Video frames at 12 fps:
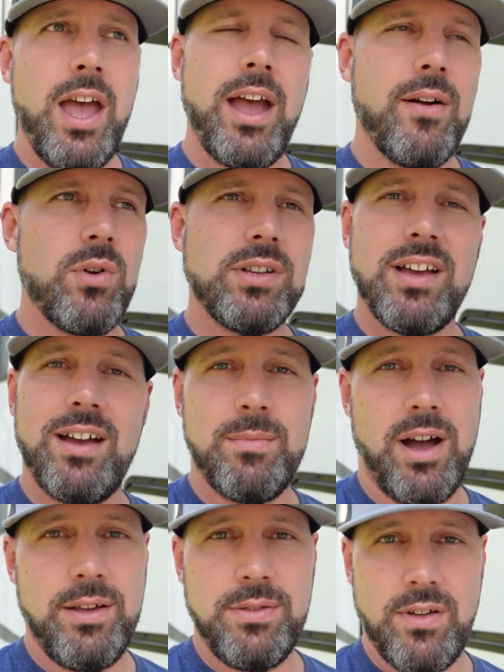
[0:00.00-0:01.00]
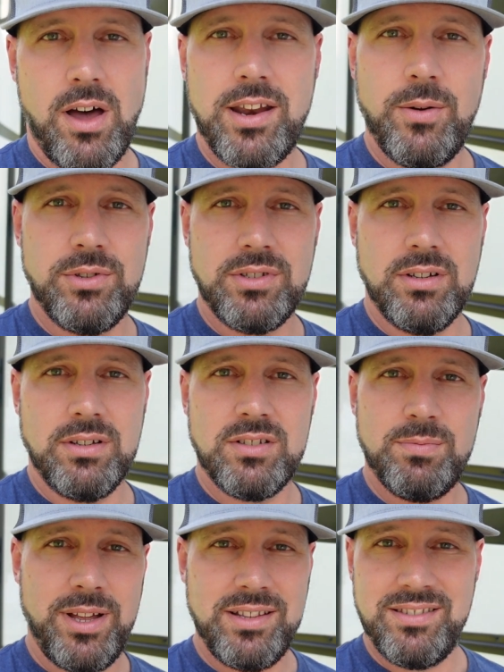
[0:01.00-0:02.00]
Every time I thought I was going to
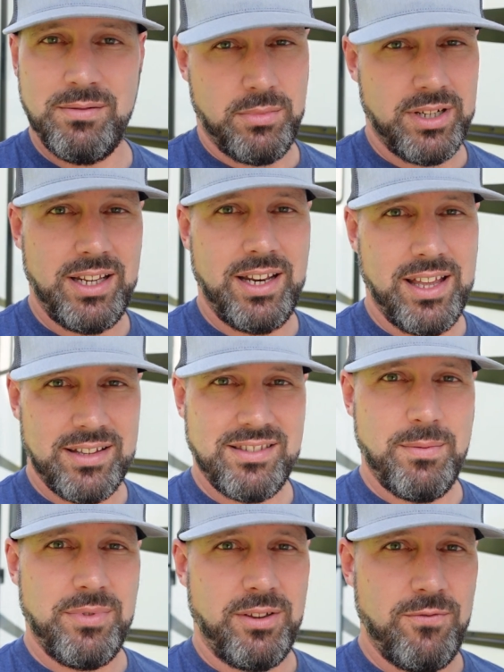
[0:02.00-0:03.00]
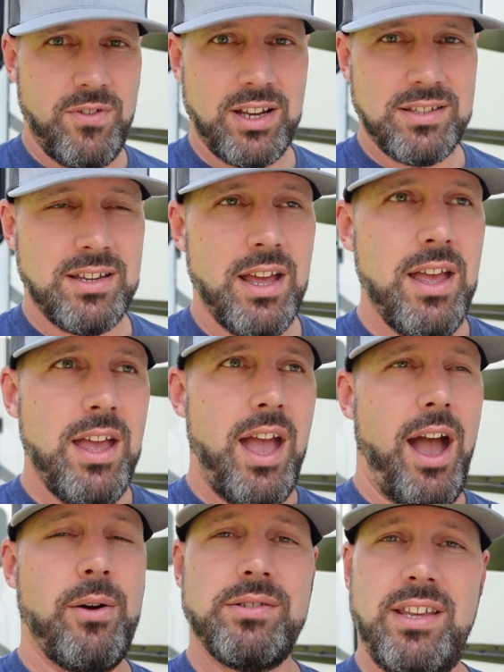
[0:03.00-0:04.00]
spend some money to get something fixed,
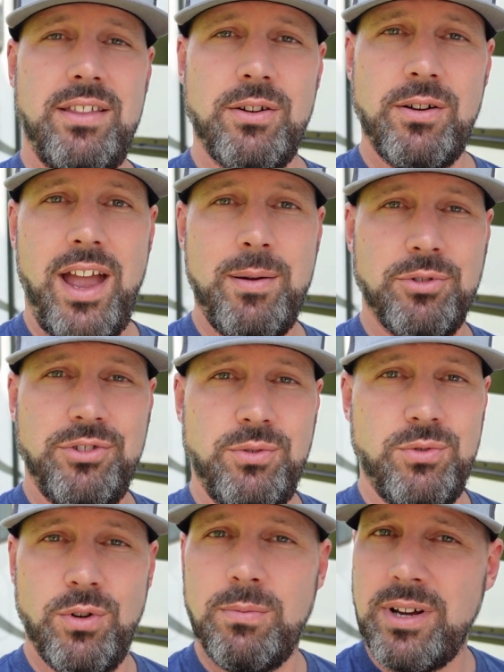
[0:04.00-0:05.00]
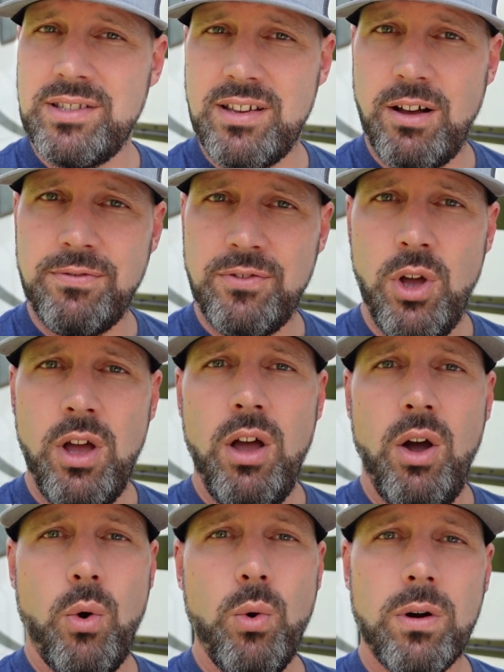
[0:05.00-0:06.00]
I was either able to do it
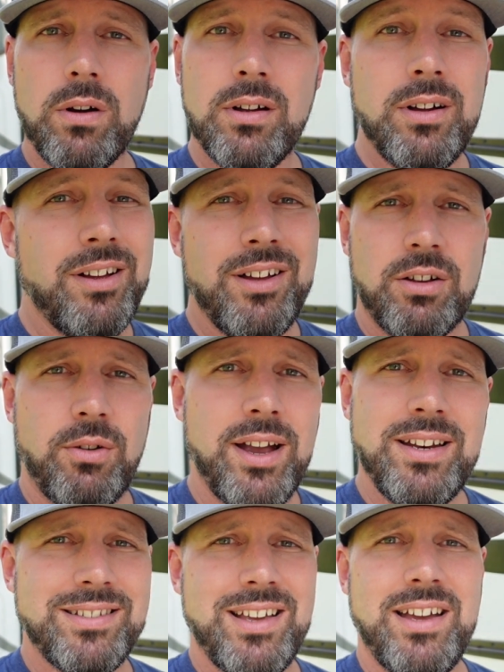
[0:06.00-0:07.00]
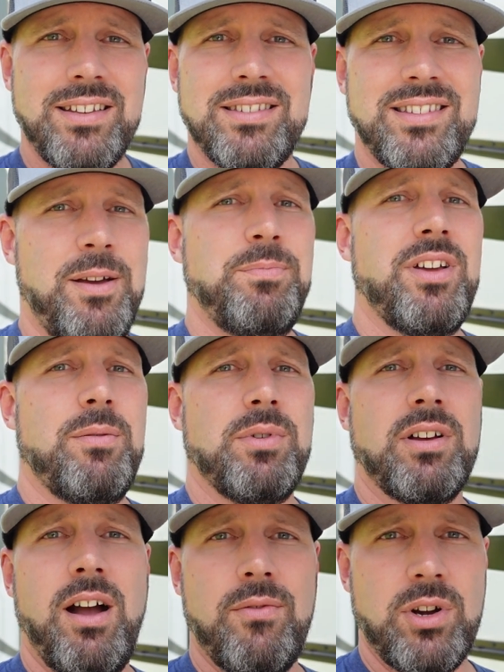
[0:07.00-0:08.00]
myself or Grand Design stepped up
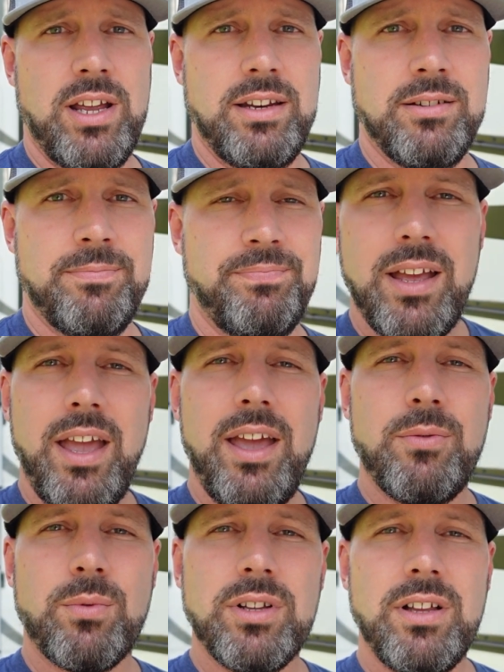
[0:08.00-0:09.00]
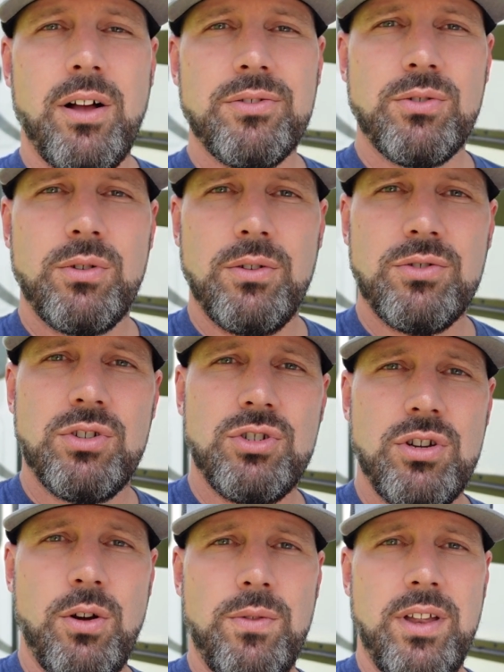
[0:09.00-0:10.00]
and covered it. It really also goes to
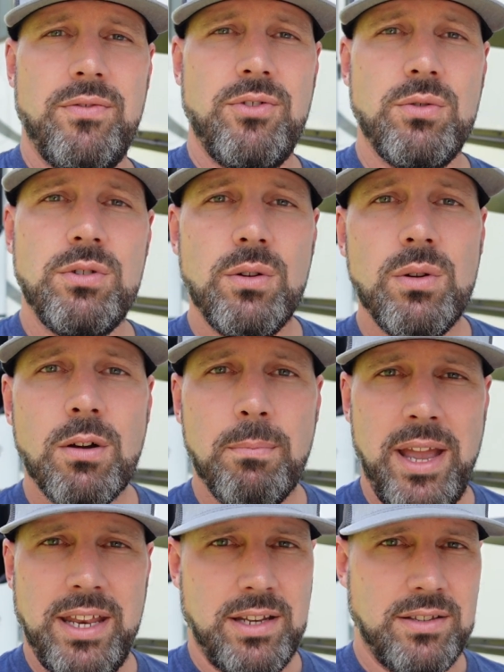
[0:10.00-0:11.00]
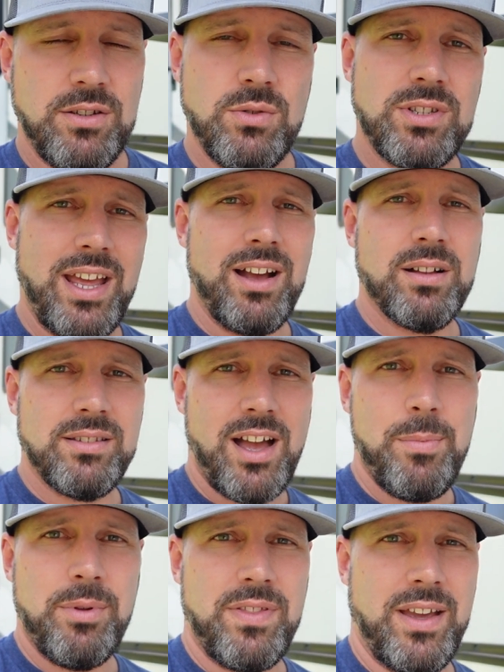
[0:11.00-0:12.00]
show that if you do your maintenance, you stay on
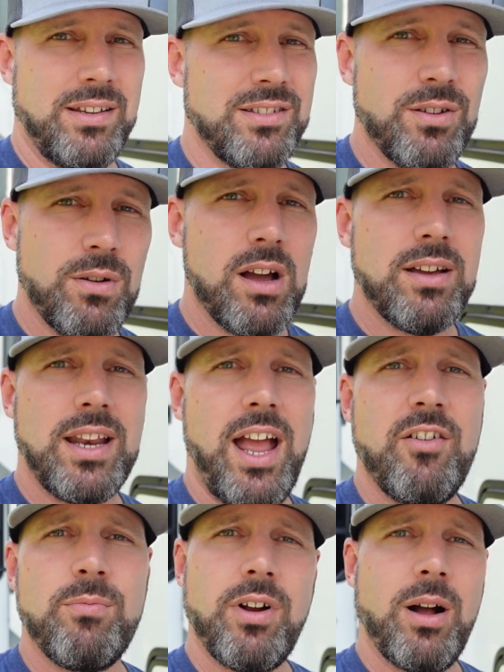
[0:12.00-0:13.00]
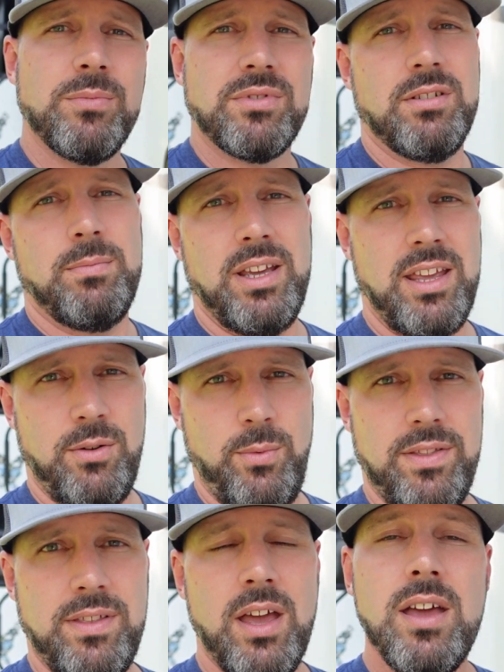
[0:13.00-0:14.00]
top of things, you're not going to have problems to begin
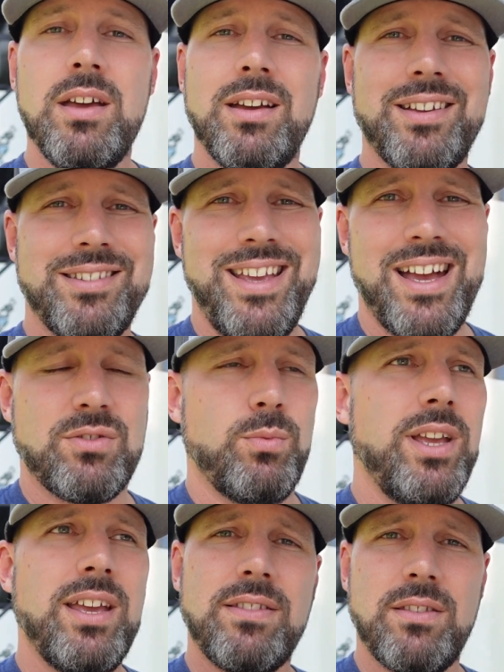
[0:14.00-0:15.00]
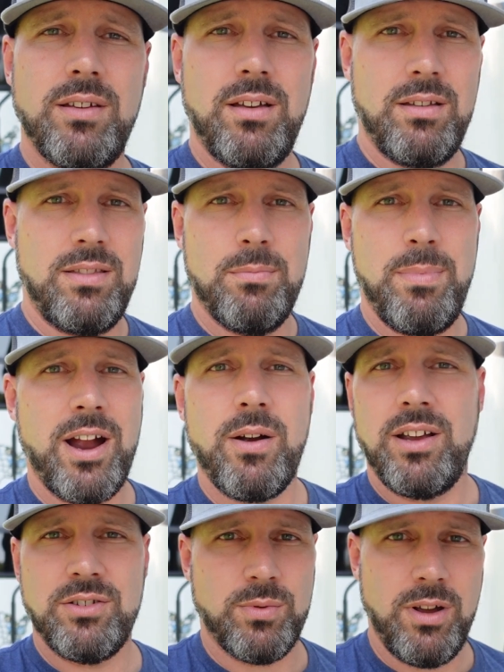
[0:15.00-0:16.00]
with. Because yes, we get the
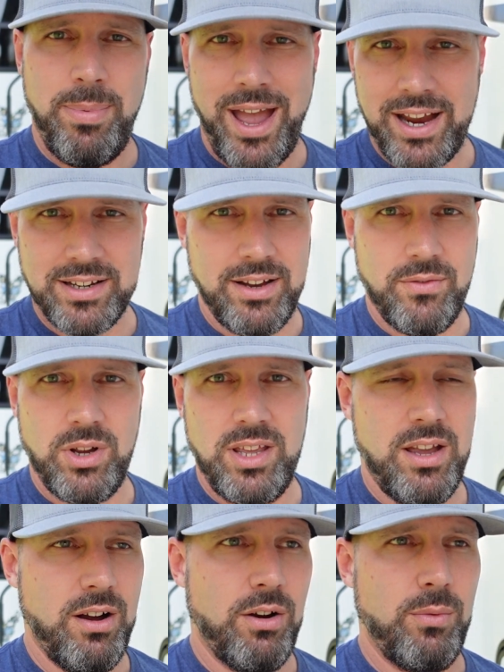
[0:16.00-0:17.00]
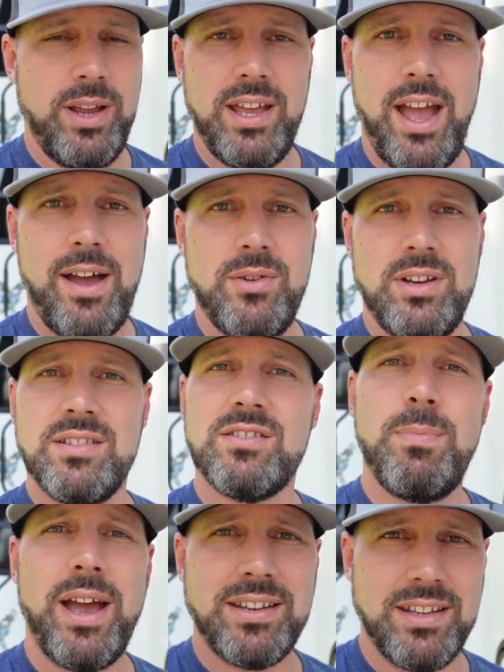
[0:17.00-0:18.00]
bearings repacked every year. We have it
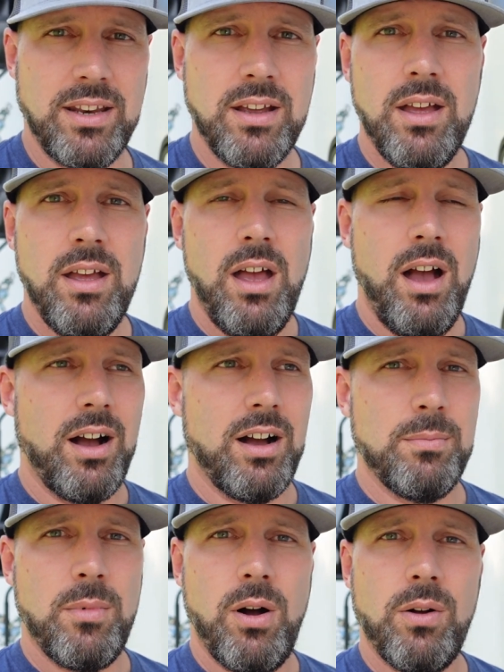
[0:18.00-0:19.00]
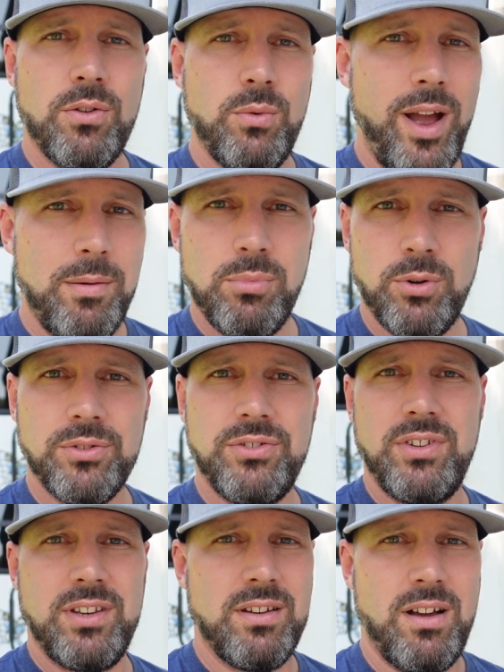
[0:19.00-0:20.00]
inspected. All the wet bolts and